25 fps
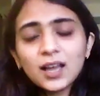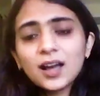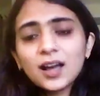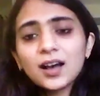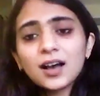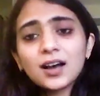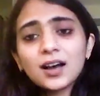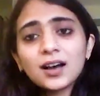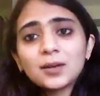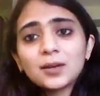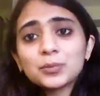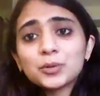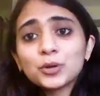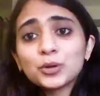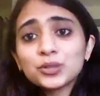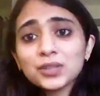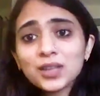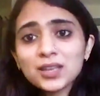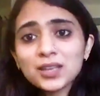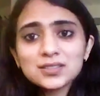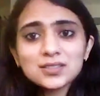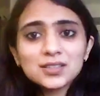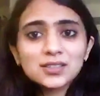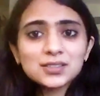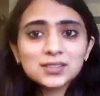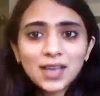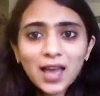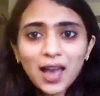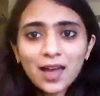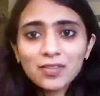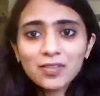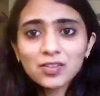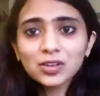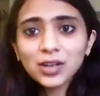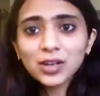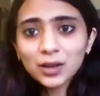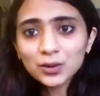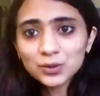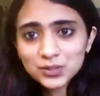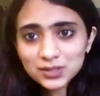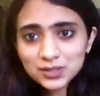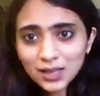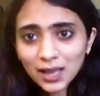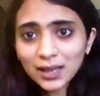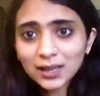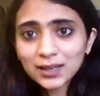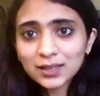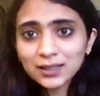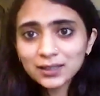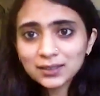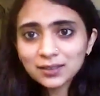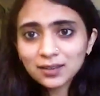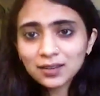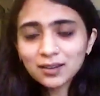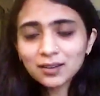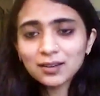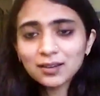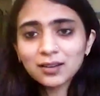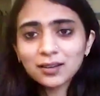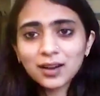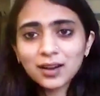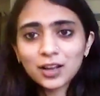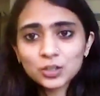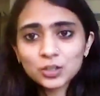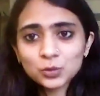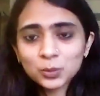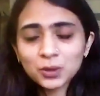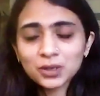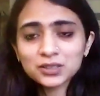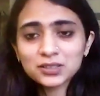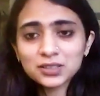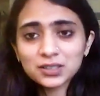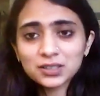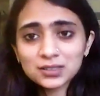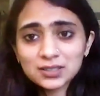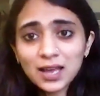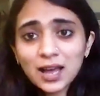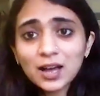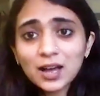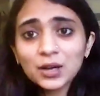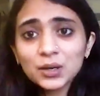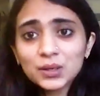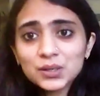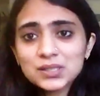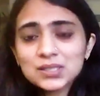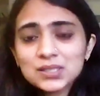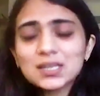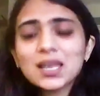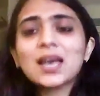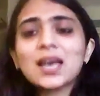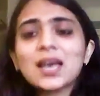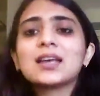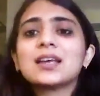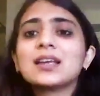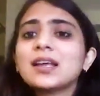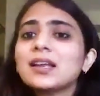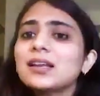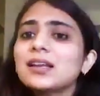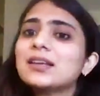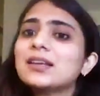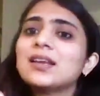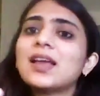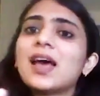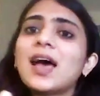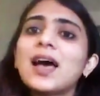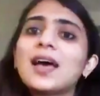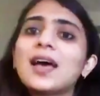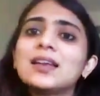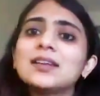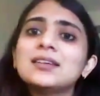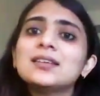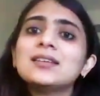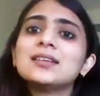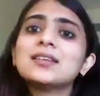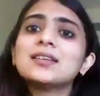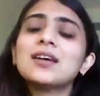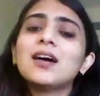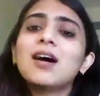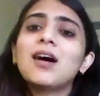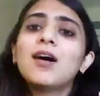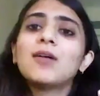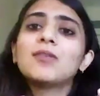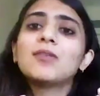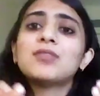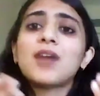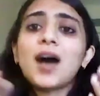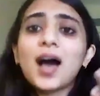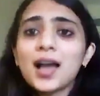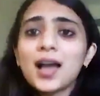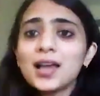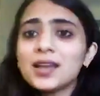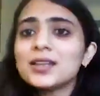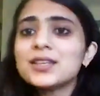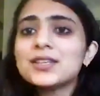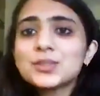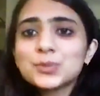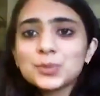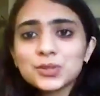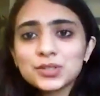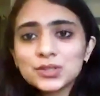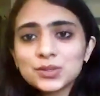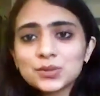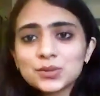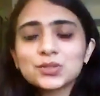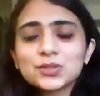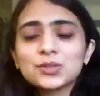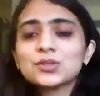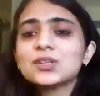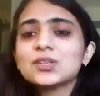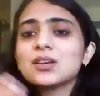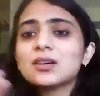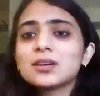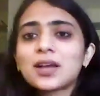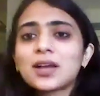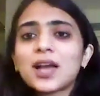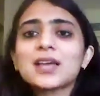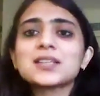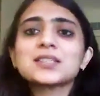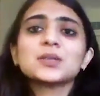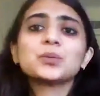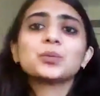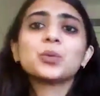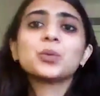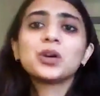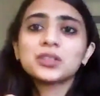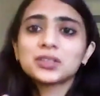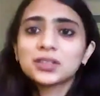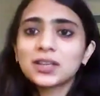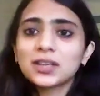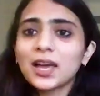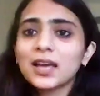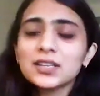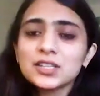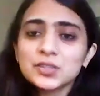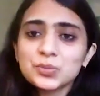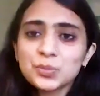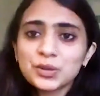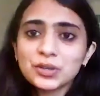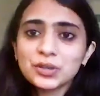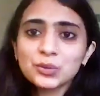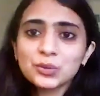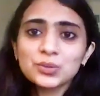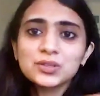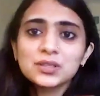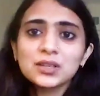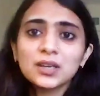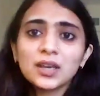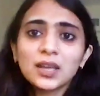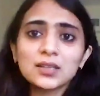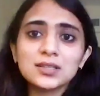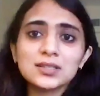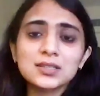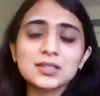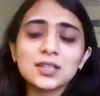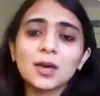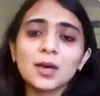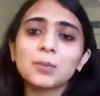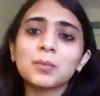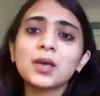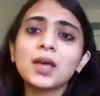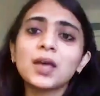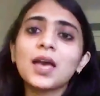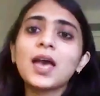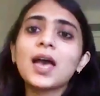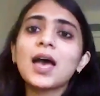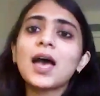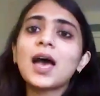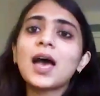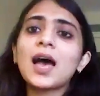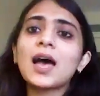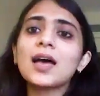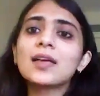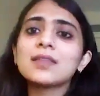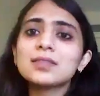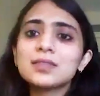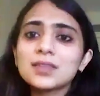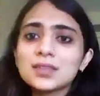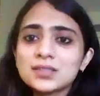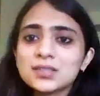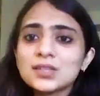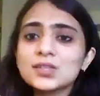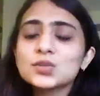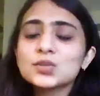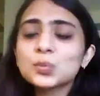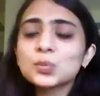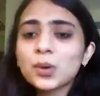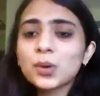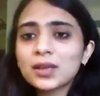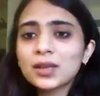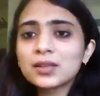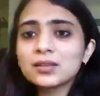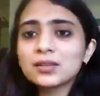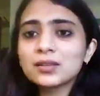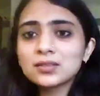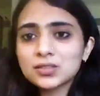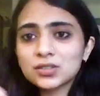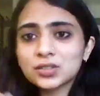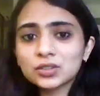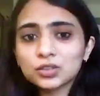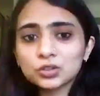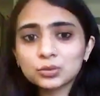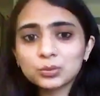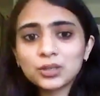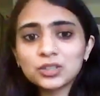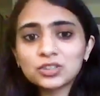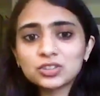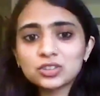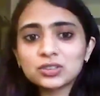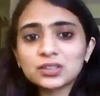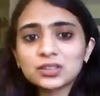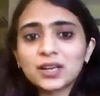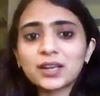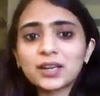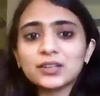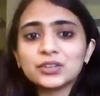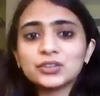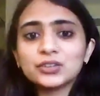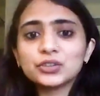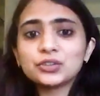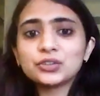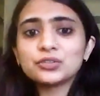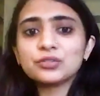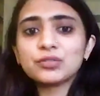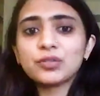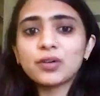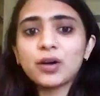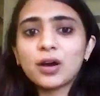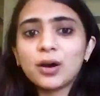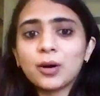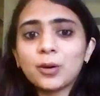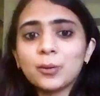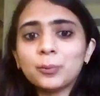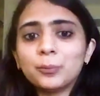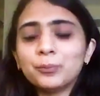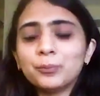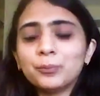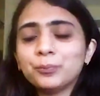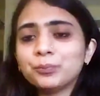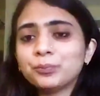uh, protesters gathered outside uh, Rajapaksa's house, and and uh, violence was used. So tear gas and water cannons were used against them, and this is when the situation kind of. Um,